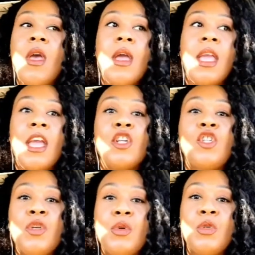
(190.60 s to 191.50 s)

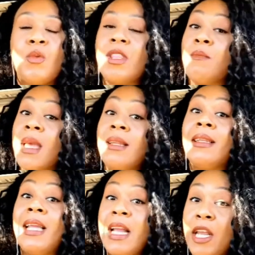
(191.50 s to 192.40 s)
issues with men
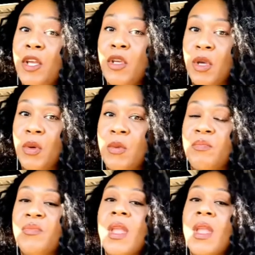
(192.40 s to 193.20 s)
leading you,